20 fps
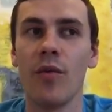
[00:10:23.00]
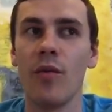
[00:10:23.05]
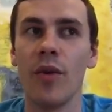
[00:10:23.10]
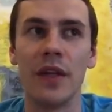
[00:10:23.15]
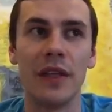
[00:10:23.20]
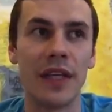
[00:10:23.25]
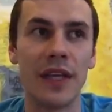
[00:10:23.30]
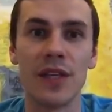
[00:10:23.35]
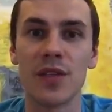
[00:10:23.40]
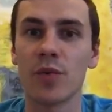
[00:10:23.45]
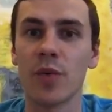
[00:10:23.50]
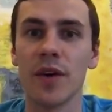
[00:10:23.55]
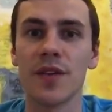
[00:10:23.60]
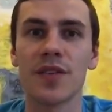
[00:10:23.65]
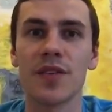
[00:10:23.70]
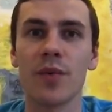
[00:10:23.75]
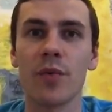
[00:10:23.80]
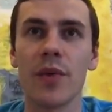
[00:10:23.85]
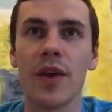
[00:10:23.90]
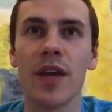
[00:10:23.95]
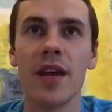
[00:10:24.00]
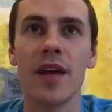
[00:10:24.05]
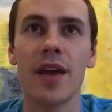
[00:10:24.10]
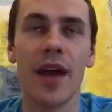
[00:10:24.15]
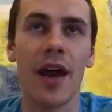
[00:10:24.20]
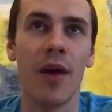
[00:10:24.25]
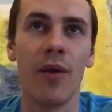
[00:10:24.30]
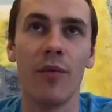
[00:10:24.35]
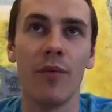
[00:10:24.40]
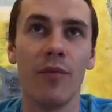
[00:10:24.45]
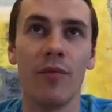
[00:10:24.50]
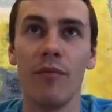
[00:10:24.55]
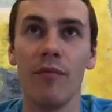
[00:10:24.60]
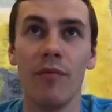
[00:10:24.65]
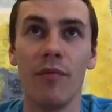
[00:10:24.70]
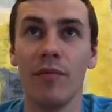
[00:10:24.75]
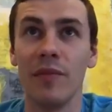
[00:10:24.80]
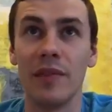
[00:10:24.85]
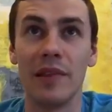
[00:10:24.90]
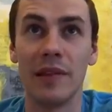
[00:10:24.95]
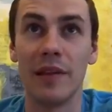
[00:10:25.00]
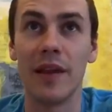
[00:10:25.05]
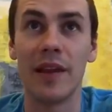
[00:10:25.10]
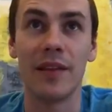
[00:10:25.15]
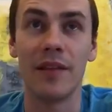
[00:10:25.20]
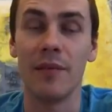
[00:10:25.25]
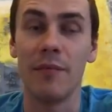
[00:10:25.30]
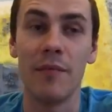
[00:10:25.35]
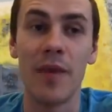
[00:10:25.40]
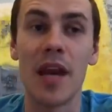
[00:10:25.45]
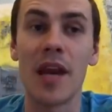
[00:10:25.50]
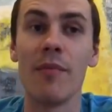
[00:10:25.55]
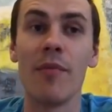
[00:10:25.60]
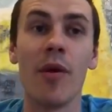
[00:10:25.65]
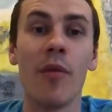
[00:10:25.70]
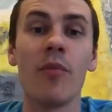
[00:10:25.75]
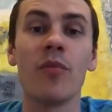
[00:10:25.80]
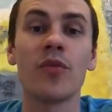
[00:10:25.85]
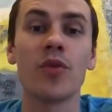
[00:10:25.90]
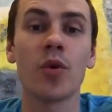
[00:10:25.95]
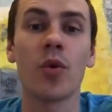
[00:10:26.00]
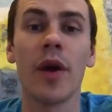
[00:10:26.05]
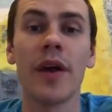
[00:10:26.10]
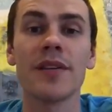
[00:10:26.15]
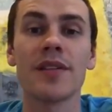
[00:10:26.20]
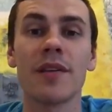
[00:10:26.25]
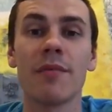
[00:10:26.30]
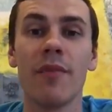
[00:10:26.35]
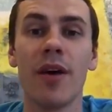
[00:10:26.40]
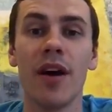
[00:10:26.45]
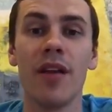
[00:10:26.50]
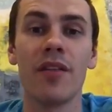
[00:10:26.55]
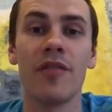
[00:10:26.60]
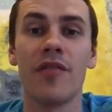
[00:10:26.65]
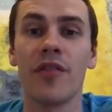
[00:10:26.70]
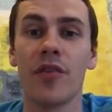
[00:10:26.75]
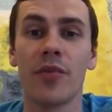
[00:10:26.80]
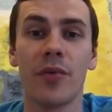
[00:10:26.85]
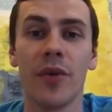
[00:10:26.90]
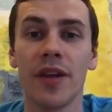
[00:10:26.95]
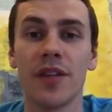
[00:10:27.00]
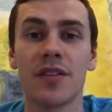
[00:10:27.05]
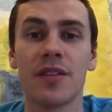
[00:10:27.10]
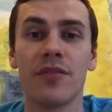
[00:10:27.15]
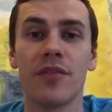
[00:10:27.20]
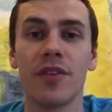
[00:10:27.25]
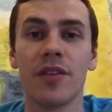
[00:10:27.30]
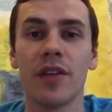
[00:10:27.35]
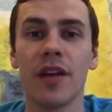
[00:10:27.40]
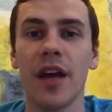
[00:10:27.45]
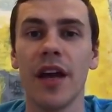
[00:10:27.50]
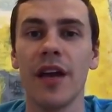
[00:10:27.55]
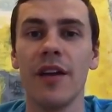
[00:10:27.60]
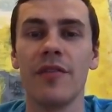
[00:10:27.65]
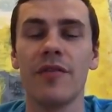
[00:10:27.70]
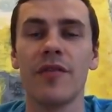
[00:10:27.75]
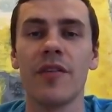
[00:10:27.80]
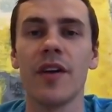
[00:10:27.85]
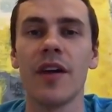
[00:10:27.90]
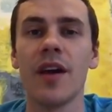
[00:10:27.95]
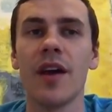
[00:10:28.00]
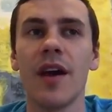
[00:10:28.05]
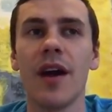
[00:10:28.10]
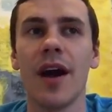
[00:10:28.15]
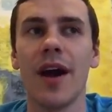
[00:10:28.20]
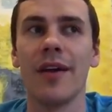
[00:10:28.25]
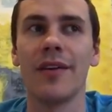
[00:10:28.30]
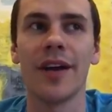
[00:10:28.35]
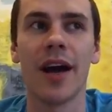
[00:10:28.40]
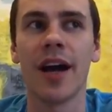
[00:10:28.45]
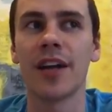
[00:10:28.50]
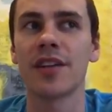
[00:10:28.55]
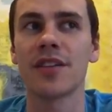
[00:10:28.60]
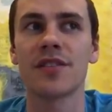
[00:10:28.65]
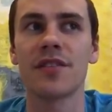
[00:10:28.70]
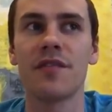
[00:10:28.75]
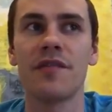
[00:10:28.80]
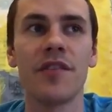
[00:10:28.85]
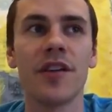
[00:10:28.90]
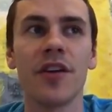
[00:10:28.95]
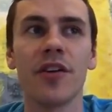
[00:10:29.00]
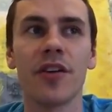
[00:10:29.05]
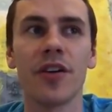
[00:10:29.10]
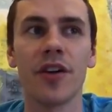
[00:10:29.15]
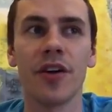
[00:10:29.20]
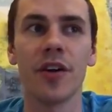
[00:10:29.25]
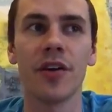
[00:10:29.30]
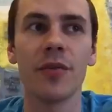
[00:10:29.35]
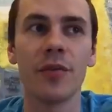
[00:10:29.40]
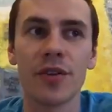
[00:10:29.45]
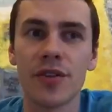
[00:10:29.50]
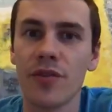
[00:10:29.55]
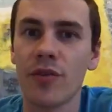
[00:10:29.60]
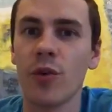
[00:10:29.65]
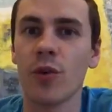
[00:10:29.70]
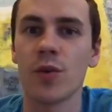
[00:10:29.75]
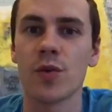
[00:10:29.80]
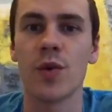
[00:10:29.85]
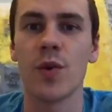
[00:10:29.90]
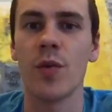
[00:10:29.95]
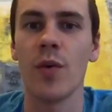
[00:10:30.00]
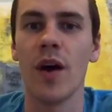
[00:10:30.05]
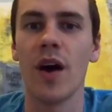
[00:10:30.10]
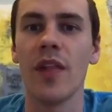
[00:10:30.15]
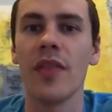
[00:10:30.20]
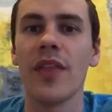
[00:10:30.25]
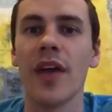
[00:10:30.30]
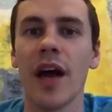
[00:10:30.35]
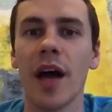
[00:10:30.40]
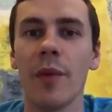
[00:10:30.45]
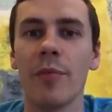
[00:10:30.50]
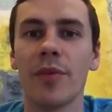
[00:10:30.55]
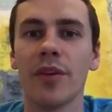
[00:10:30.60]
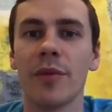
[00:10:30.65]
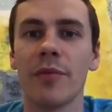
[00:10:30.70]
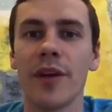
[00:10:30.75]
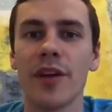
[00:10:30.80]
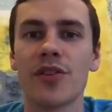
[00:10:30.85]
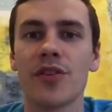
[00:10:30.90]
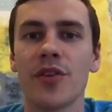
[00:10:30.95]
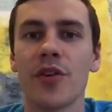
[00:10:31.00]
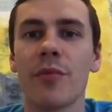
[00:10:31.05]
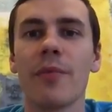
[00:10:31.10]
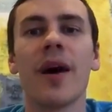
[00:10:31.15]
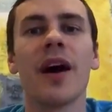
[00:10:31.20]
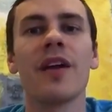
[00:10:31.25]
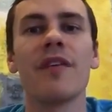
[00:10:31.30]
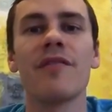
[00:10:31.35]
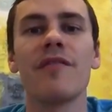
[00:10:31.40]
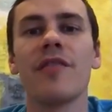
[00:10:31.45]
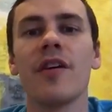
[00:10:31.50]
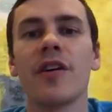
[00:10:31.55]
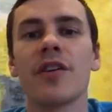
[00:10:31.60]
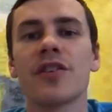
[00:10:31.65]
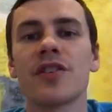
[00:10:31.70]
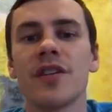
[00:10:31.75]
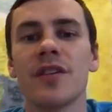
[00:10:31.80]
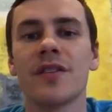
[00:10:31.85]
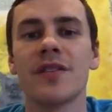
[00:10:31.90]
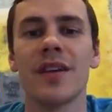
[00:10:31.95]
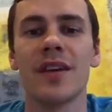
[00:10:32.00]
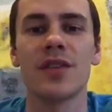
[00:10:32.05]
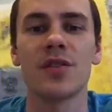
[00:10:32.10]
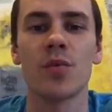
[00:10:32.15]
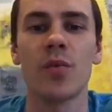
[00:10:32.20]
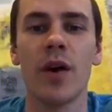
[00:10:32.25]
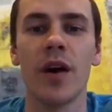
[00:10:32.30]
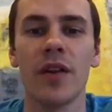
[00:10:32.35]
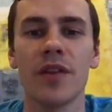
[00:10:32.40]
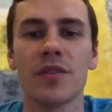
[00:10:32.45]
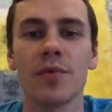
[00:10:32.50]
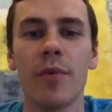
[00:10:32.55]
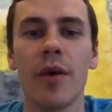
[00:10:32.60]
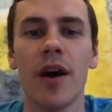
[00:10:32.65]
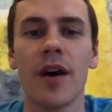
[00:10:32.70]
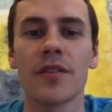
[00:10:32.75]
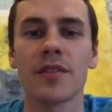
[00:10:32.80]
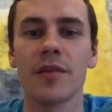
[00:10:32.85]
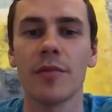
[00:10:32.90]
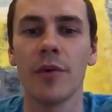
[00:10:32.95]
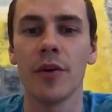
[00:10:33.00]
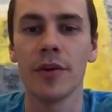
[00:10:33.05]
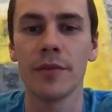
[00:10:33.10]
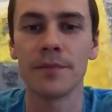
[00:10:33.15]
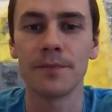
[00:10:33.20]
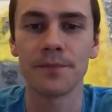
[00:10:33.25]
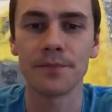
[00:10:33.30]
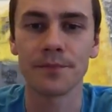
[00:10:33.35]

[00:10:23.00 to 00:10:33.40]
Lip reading: at least once a week, at the minimum twice a month for the rest of your life. not just to feel good, which of course we want that, but to make sure your body functions as well as possible.